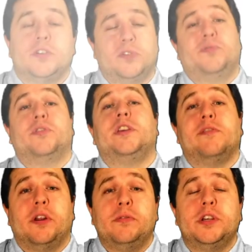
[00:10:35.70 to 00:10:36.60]
for the
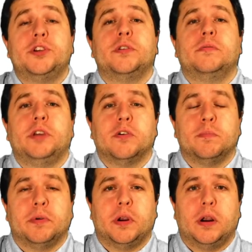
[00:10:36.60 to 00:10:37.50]
evaluation, we
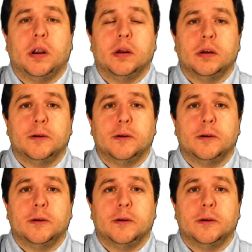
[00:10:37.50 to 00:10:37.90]
compare